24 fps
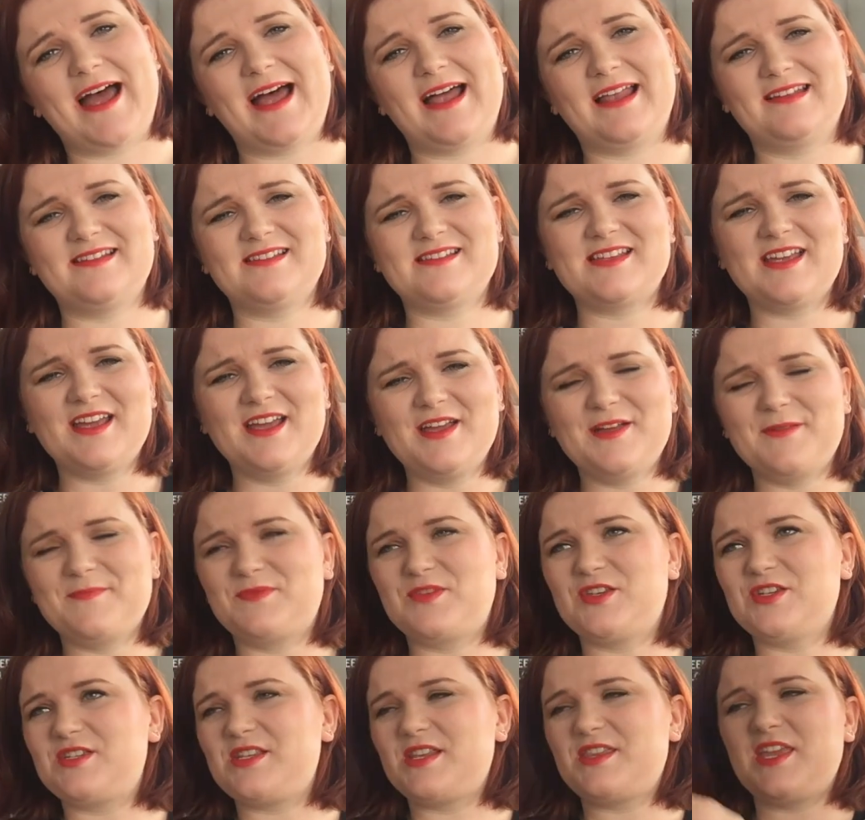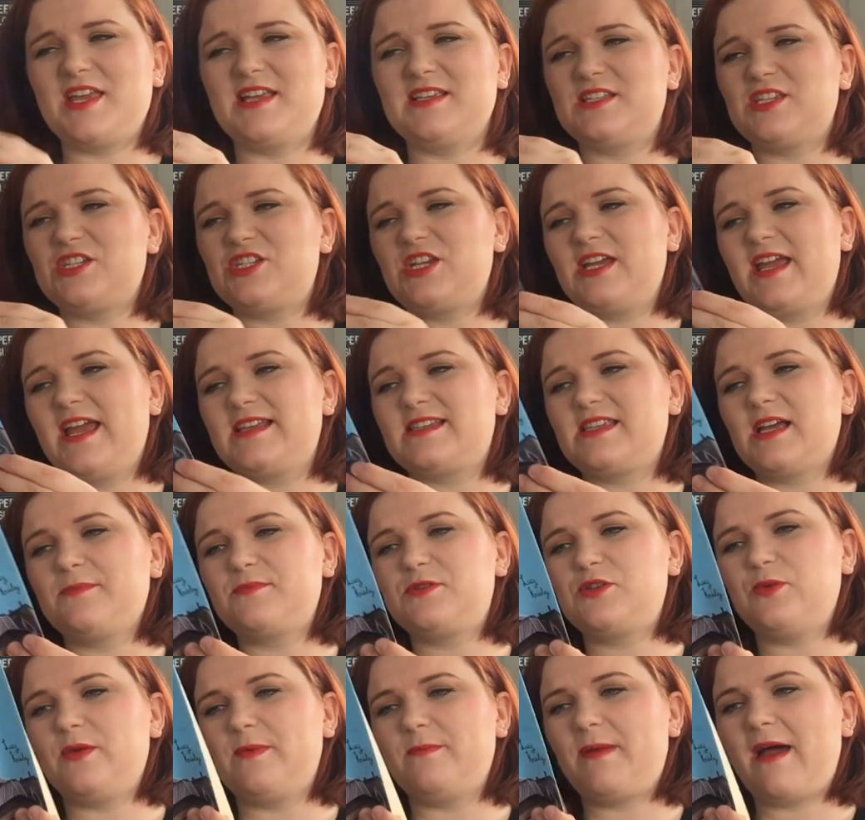and just things that she gets
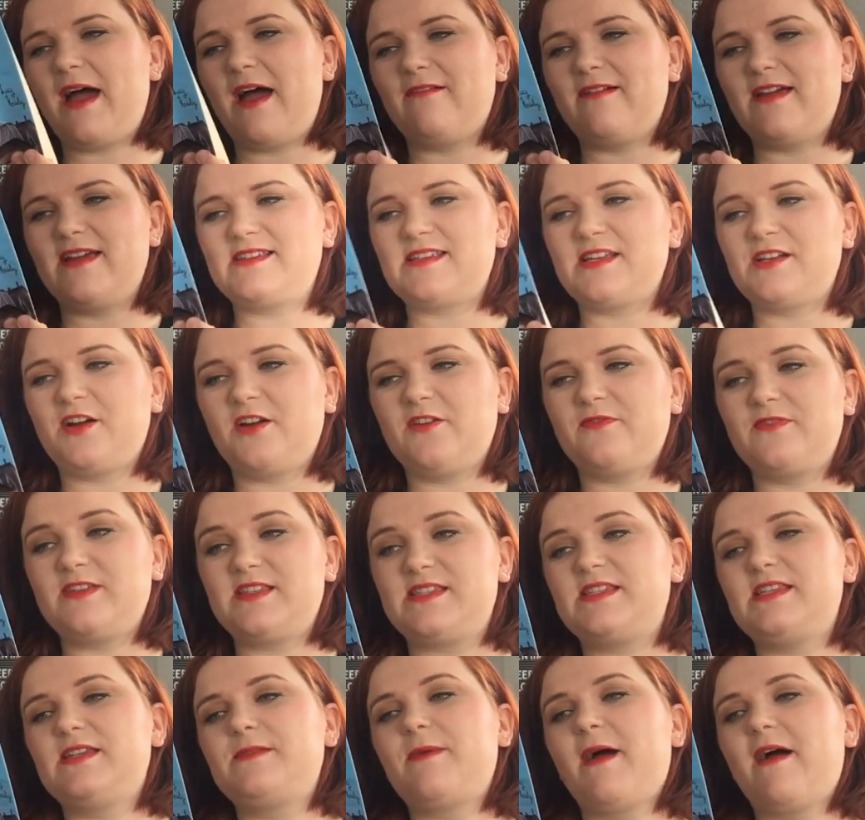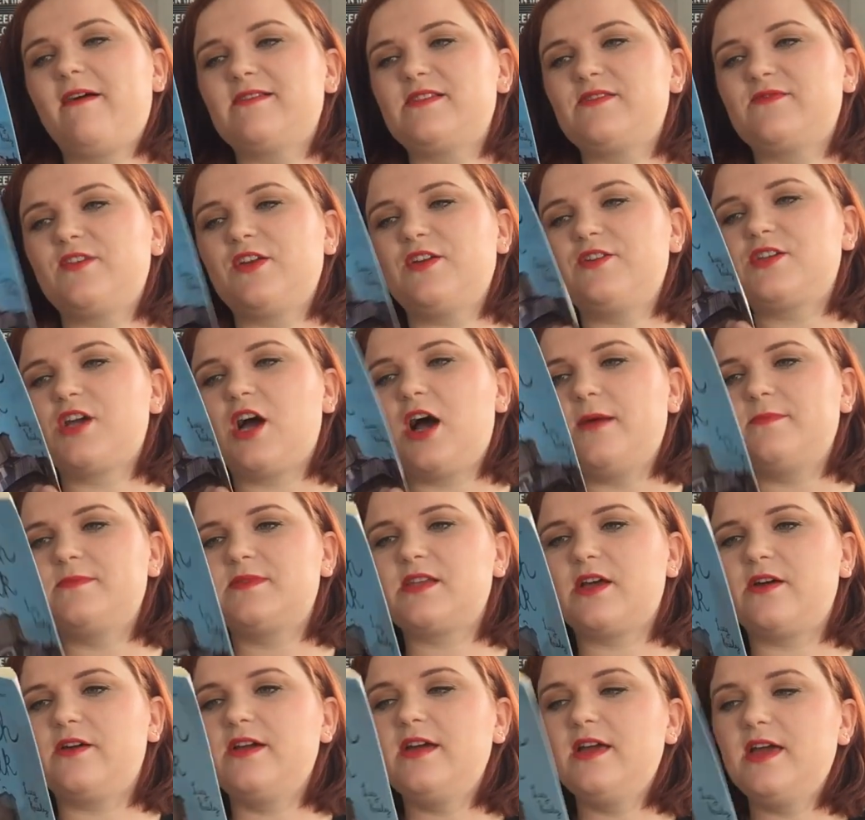up to in Paris. And I've visited Paris a few times,
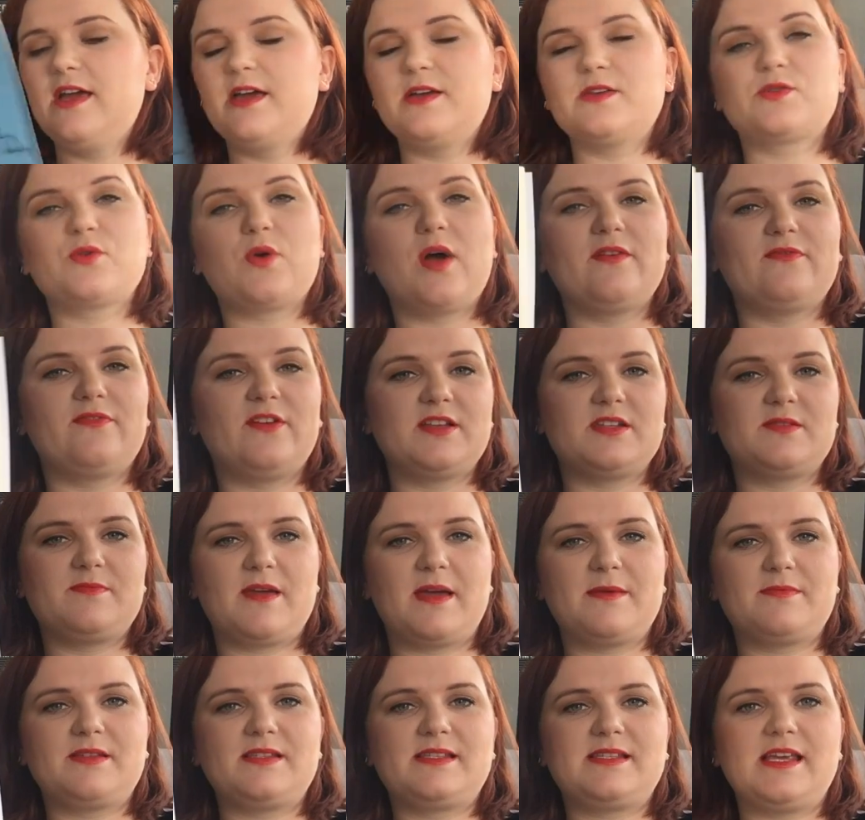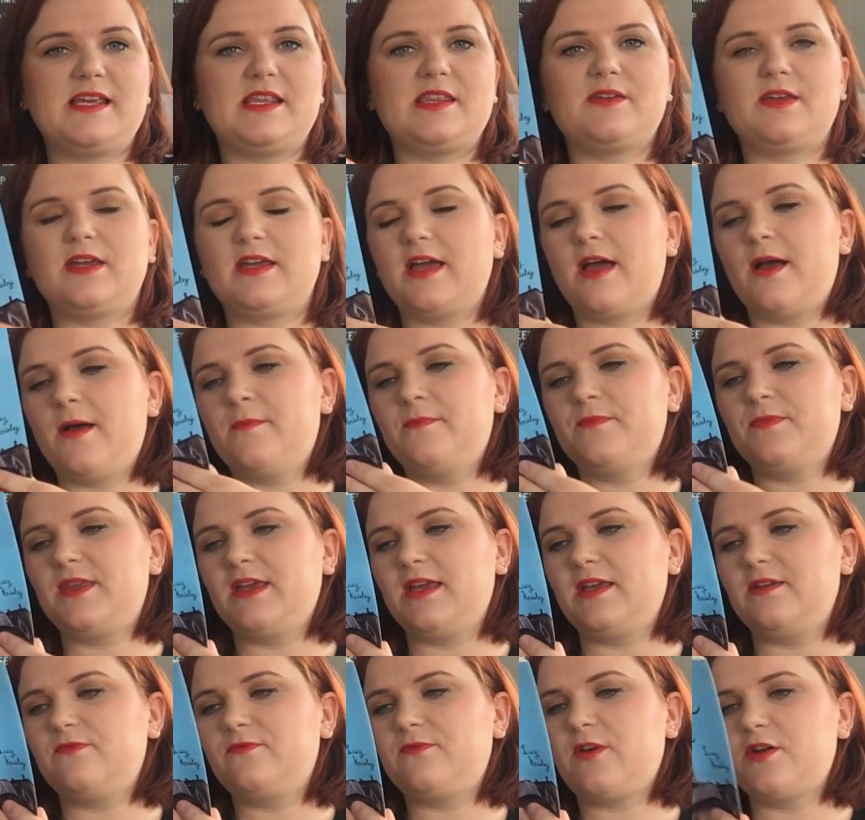so it's quite fun to be able to see the um,
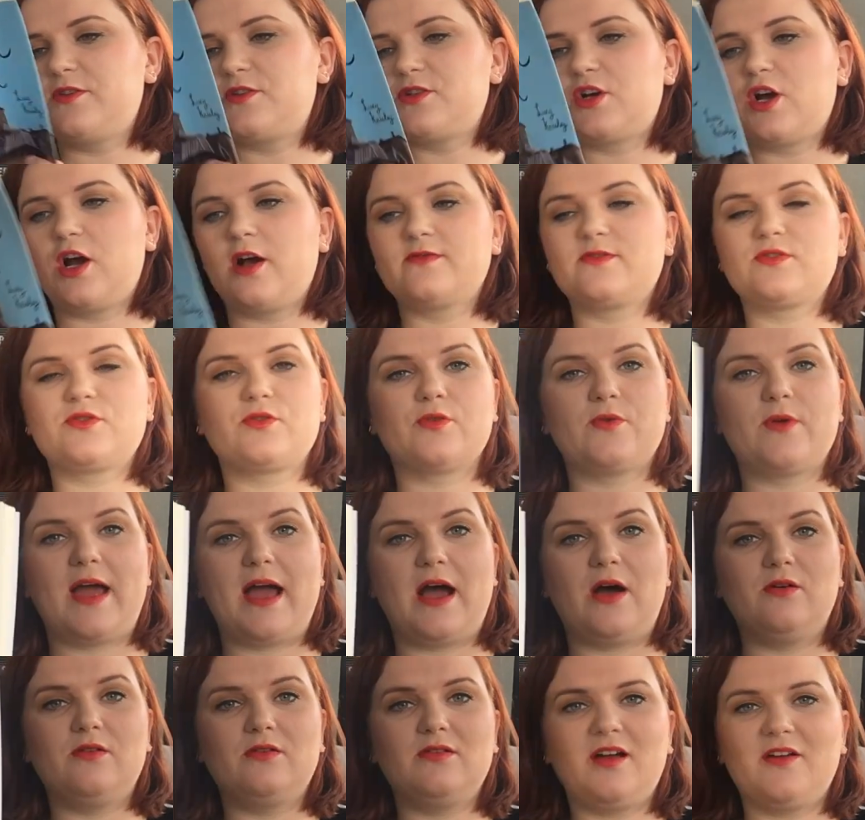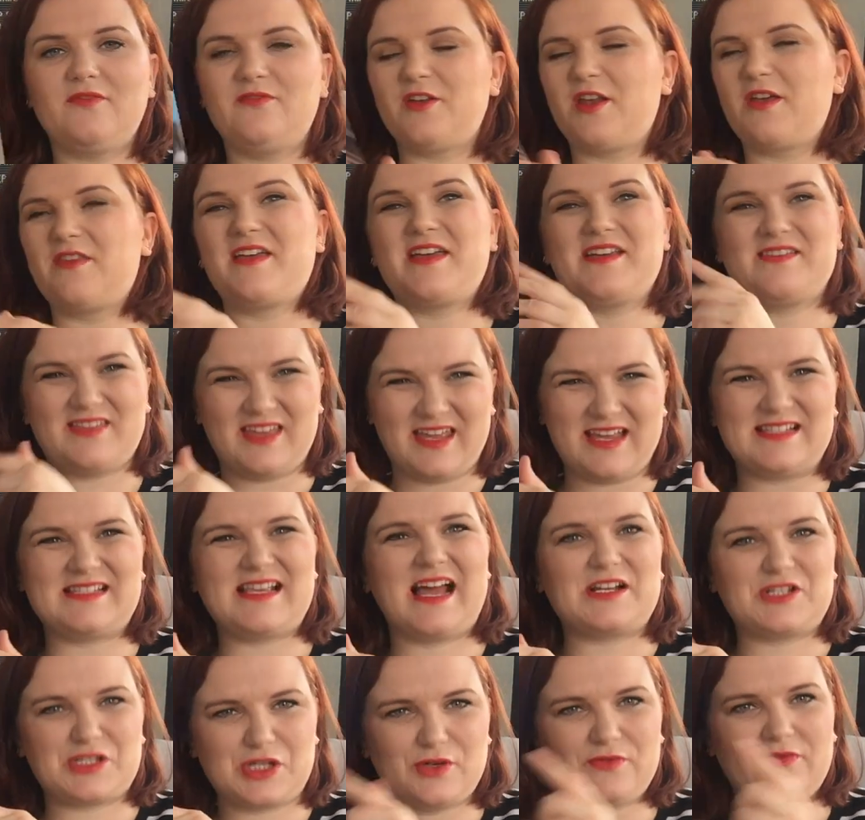the photographs throughout. I feel like they're the
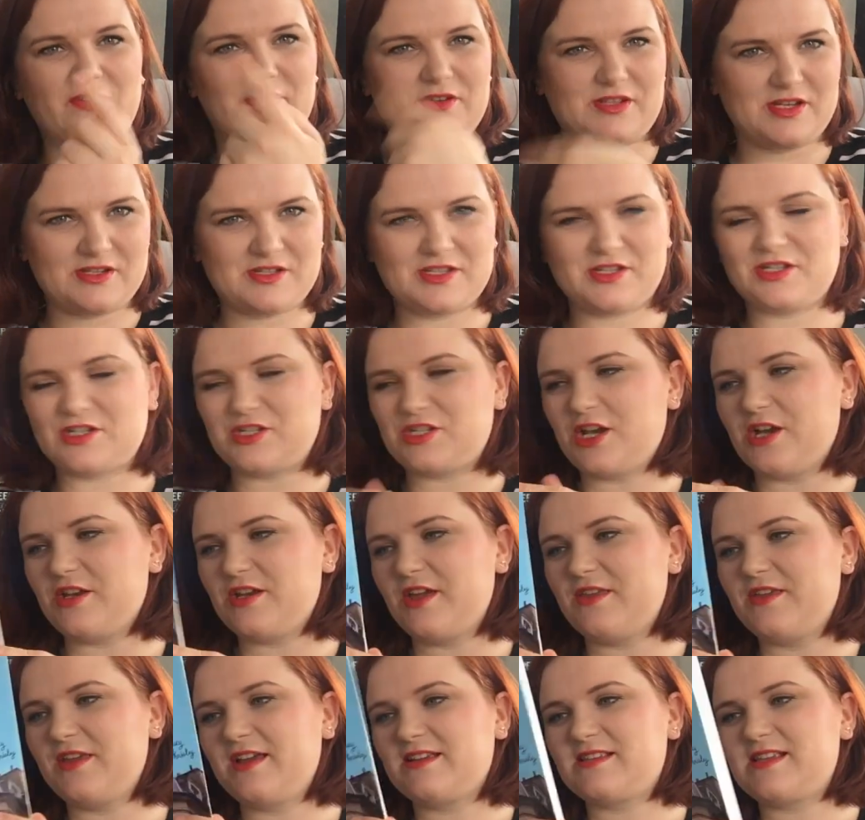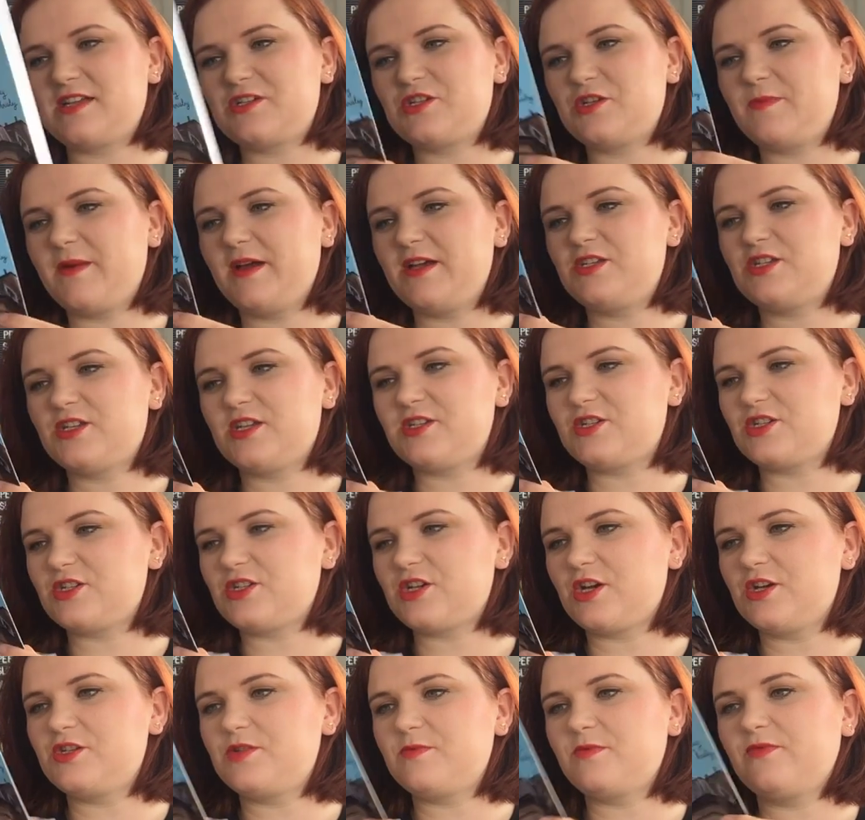exact two photos I just showed, the exact two pages I just
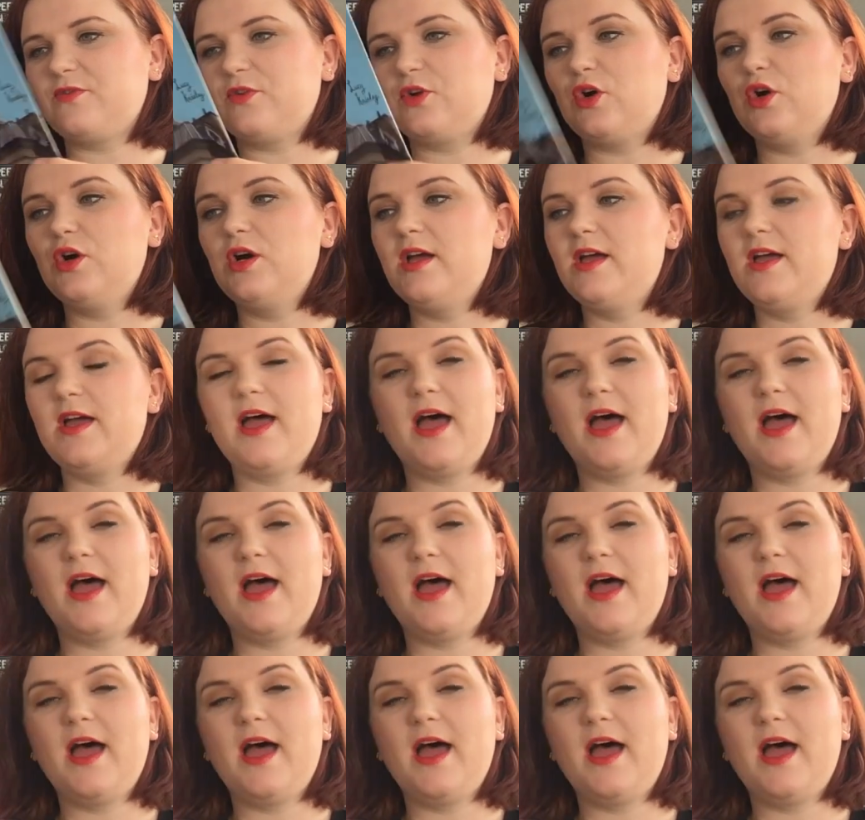showed you before.